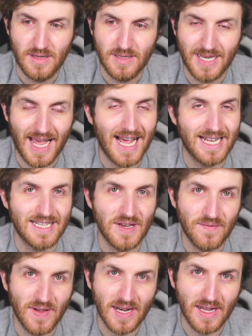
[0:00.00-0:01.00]

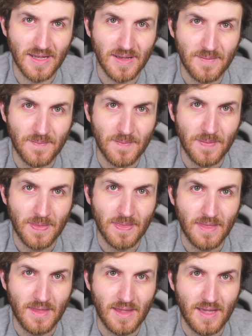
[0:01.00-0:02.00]
Aston Villa.
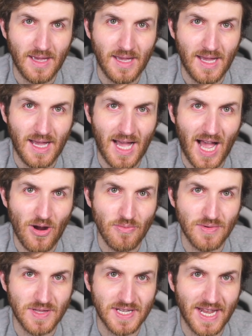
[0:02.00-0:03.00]
I
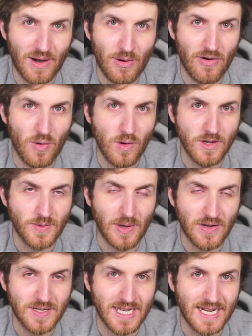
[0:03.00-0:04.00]
remember the day where I was when we
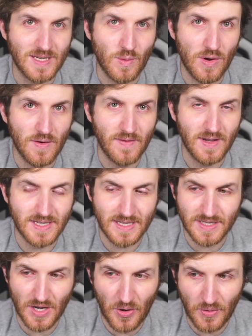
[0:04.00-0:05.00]
lost 6-1 versus
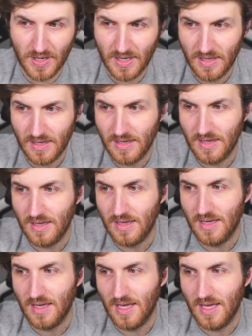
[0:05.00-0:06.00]
Stoke.
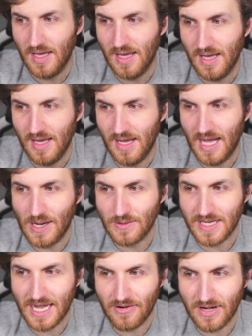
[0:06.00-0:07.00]
I was
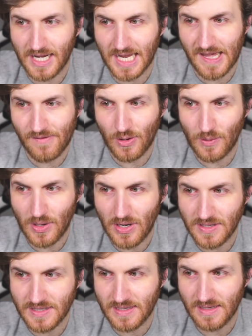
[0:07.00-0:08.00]
there in Kiev when we
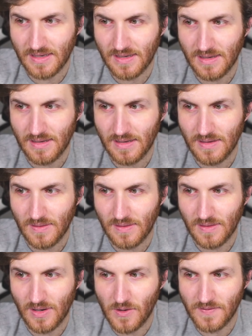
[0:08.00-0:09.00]
lost,
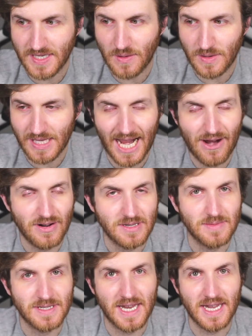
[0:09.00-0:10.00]
obviously with Karius
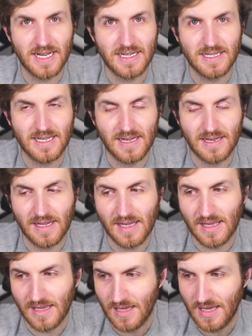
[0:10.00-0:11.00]
mistakes in
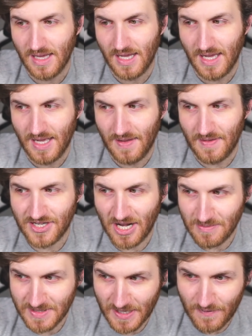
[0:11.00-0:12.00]
the
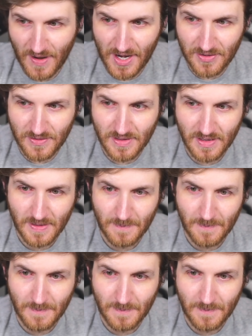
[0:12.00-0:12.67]
Champions League final.